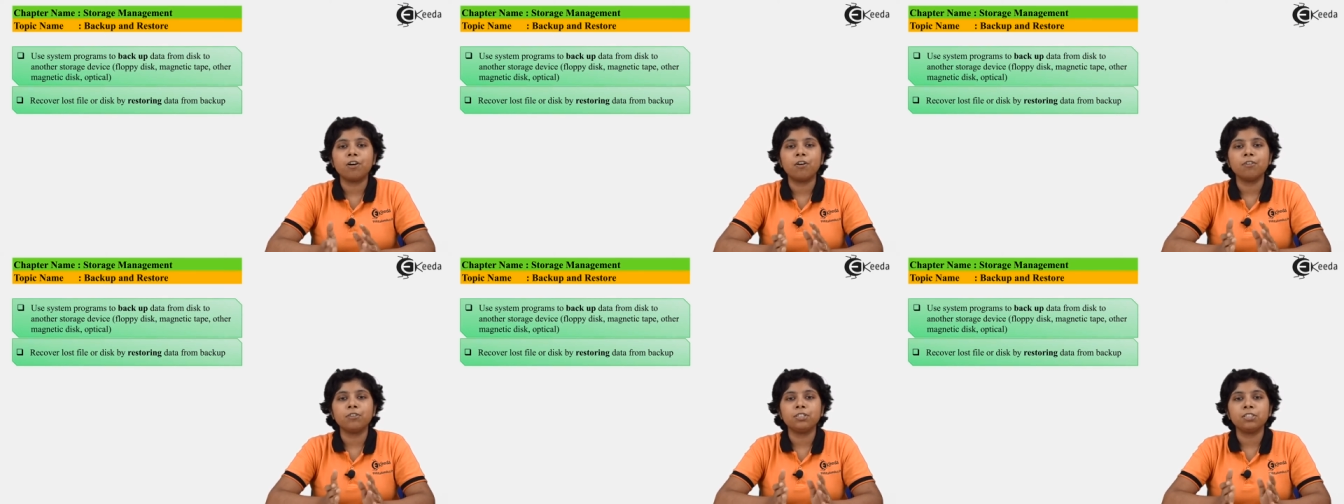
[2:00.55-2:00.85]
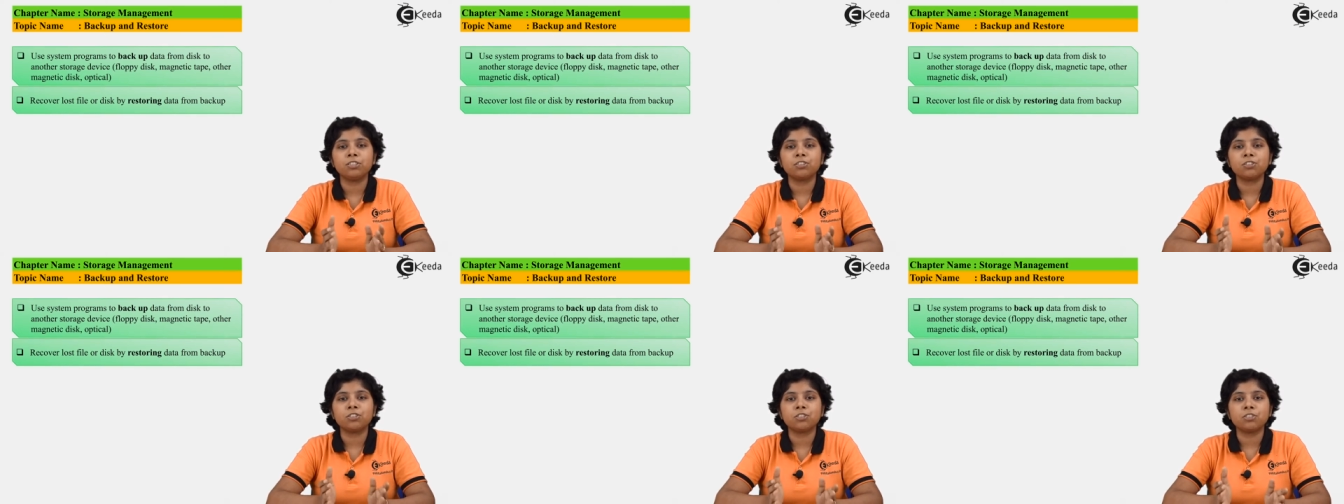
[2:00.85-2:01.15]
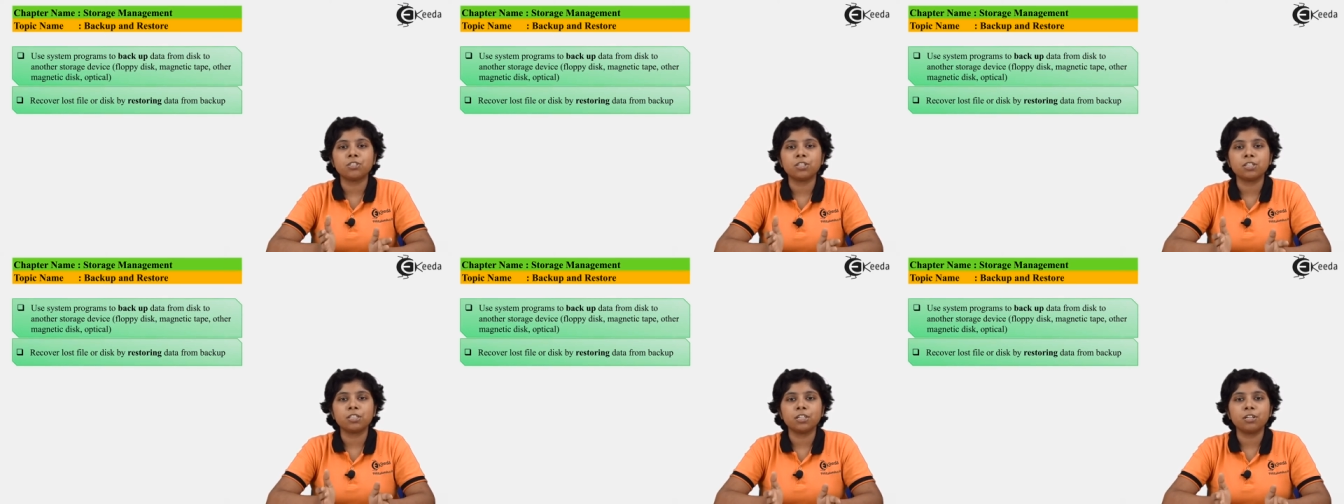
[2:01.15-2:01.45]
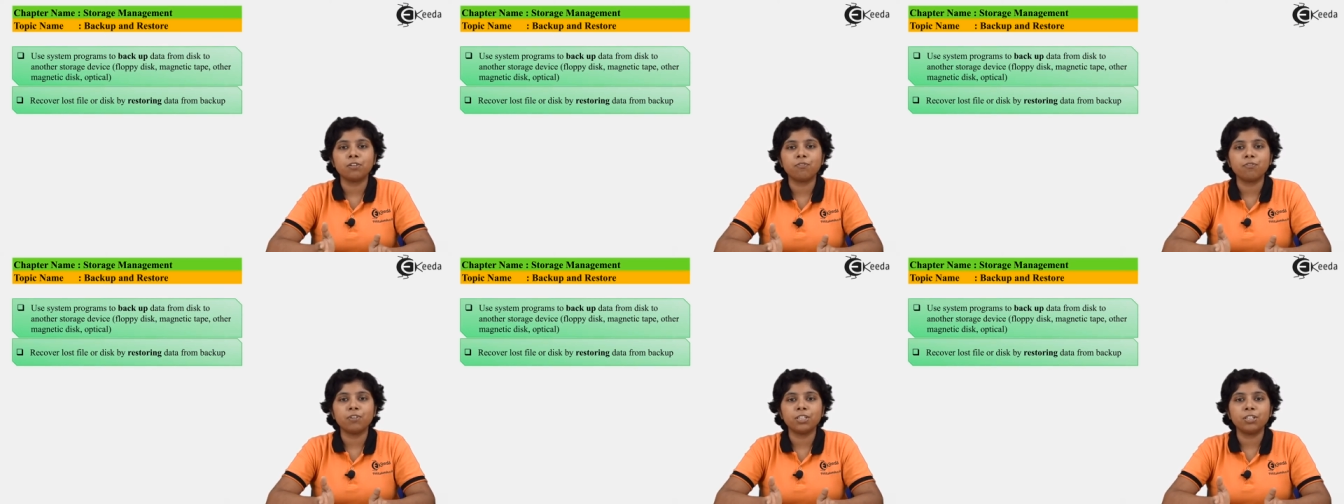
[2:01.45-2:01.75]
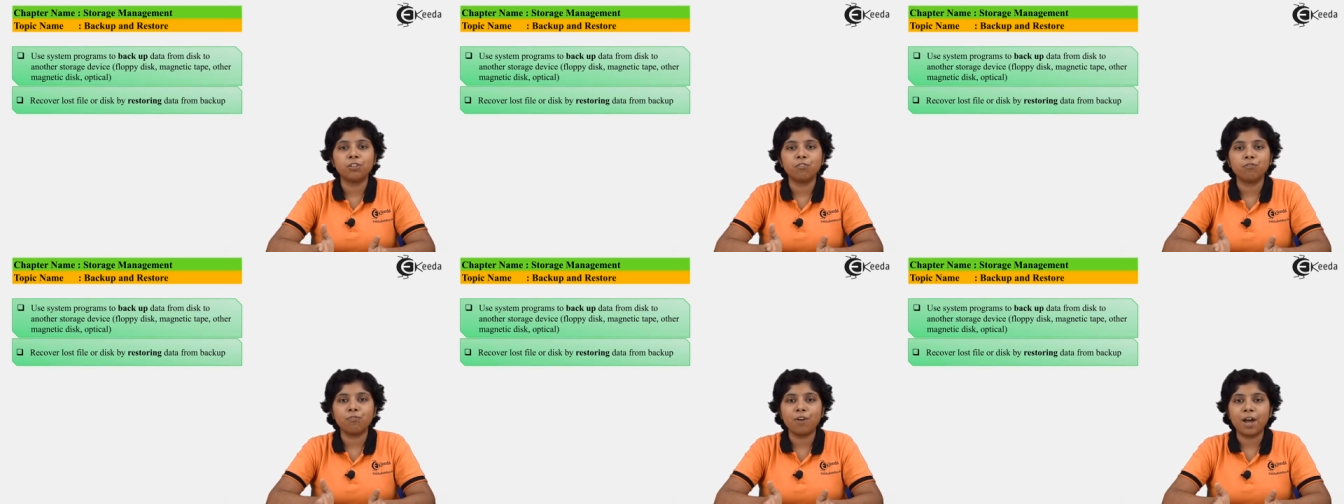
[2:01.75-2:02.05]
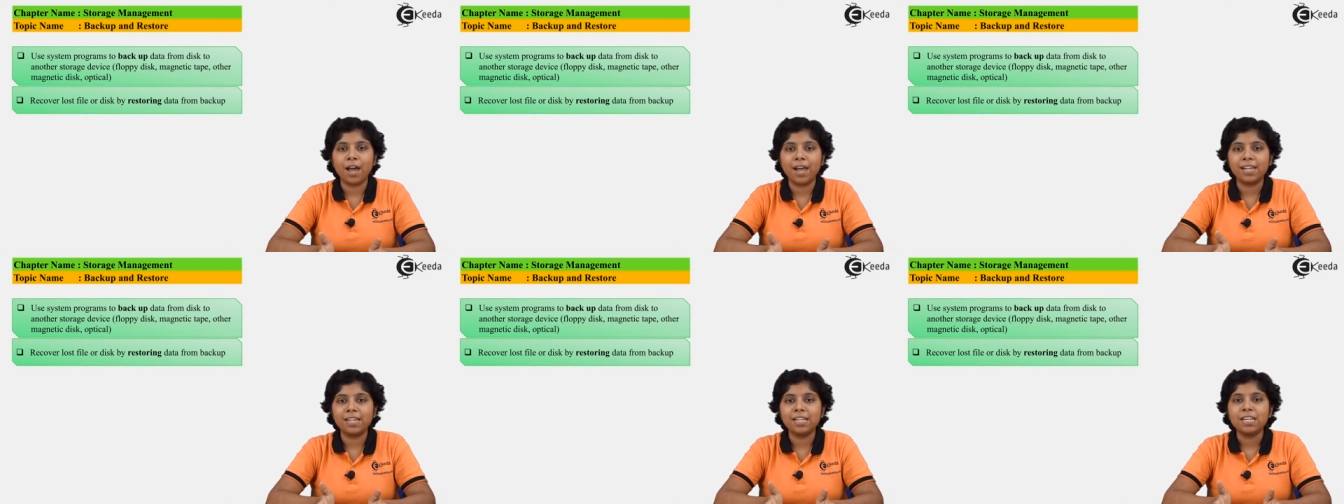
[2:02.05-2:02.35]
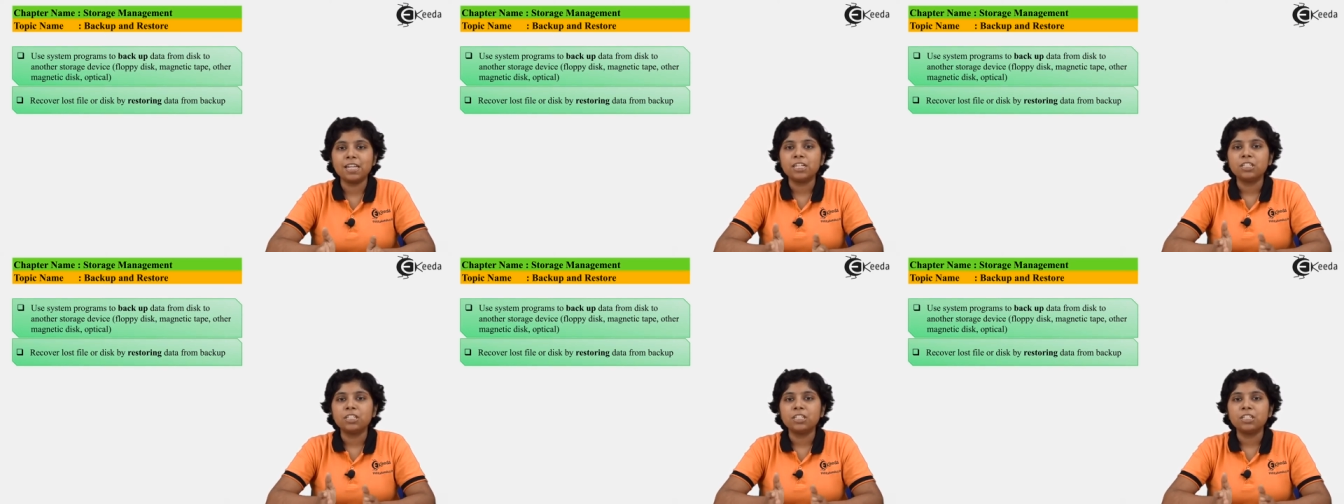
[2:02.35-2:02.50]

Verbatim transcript: associated with the file